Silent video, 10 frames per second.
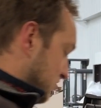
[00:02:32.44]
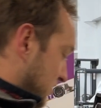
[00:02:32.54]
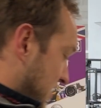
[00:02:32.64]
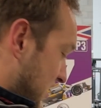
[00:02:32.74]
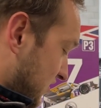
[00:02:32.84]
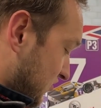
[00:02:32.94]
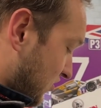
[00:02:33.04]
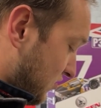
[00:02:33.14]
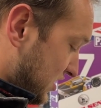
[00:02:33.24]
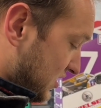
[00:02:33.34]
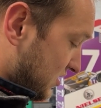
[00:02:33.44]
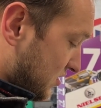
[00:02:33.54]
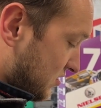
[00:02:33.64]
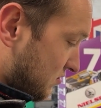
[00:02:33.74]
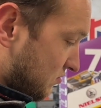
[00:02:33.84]
one here is only,
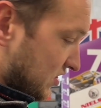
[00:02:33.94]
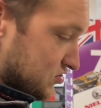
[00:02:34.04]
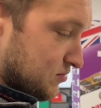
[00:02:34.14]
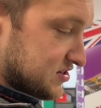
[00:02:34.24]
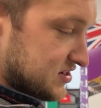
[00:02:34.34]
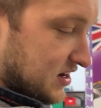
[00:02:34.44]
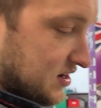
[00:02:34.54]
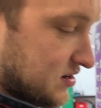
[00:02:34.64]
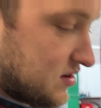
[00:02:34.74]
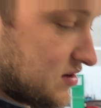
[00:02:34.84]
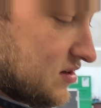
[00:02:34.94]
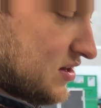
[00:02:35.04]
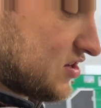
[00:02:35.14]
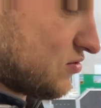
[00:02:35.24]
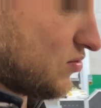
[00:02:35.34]
well, it's not missing any.
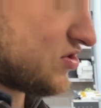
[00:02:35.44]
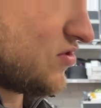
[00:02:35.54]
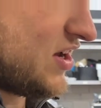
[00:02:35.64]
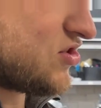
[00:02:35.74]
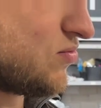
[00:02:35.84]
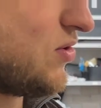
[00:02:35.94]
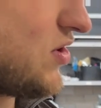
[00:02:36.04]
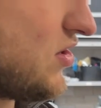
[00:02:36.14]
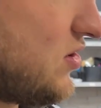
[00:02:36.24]
That's the one that's on the actual wheel gun.